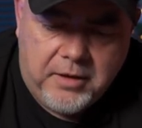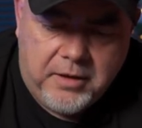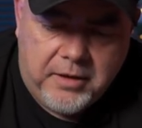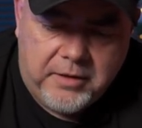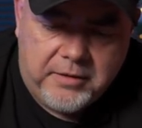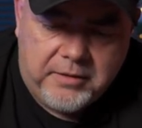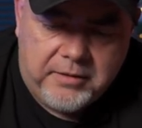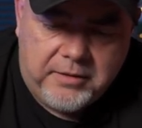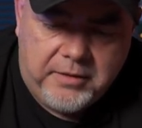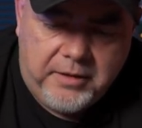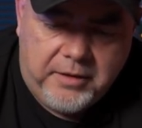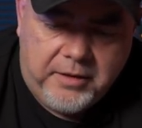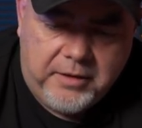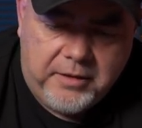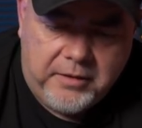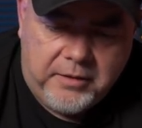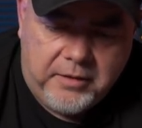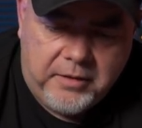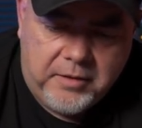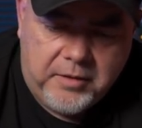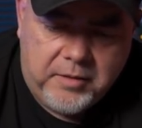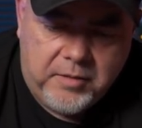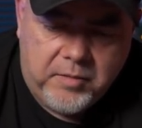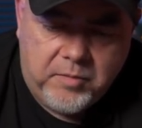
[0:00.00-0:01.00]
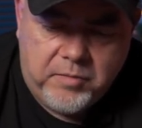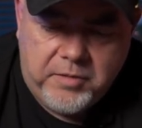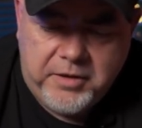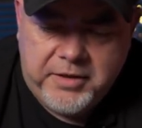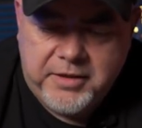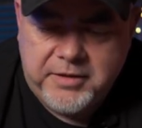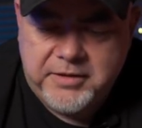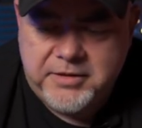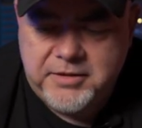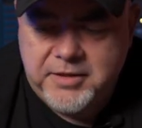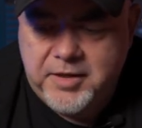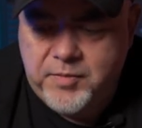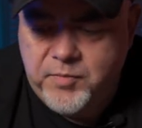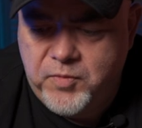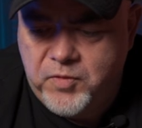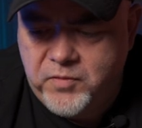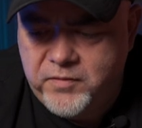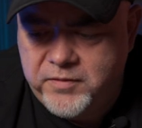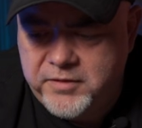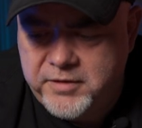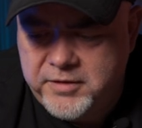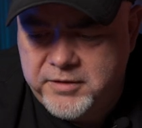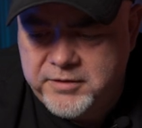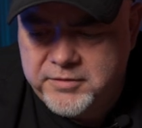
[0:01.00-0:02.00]
And then we can start
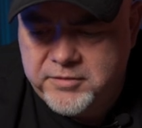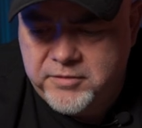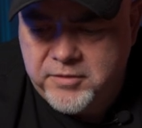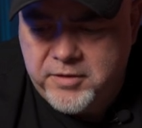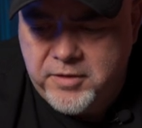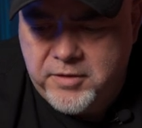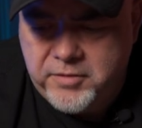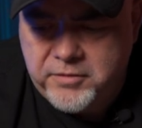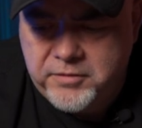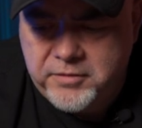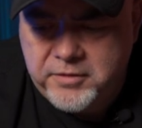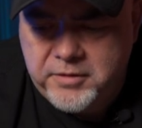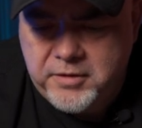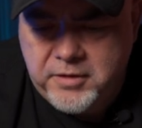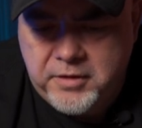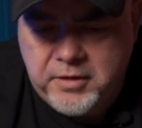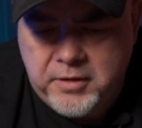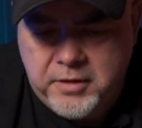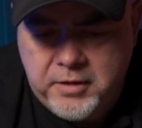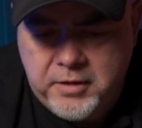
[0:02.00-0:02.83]
moving things around